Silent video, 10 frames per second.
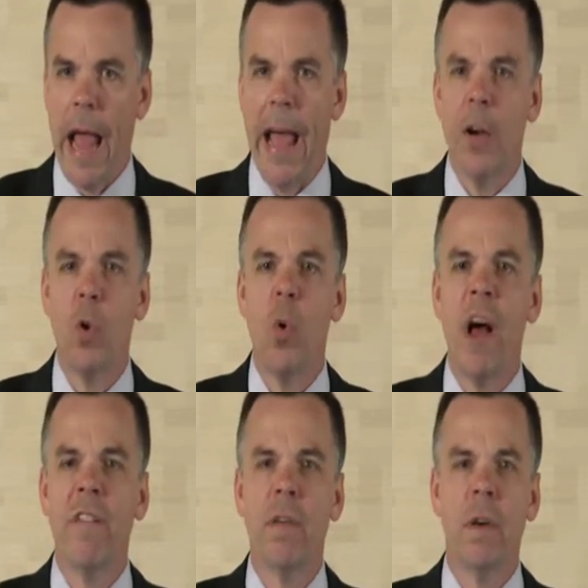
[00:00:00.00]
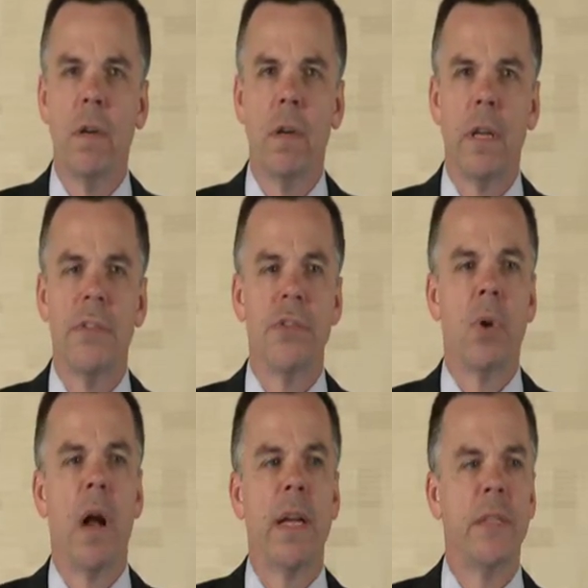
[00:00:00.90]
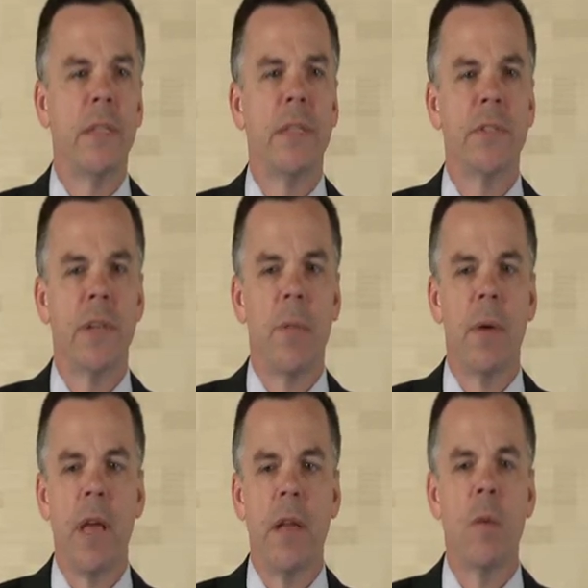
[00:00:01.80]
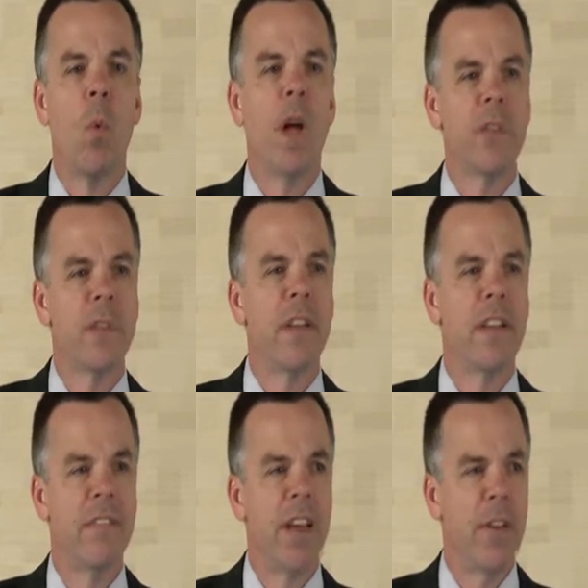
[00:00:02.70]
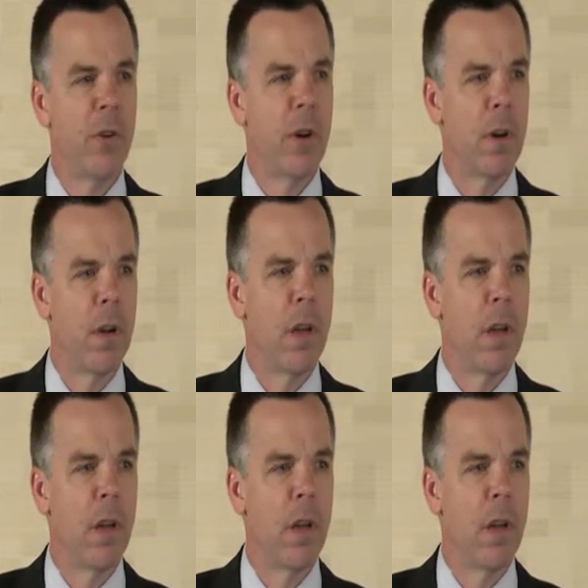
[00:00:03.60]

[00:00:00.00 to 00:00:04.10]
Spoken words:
And whoever is trying to disseminate it wants the inventor.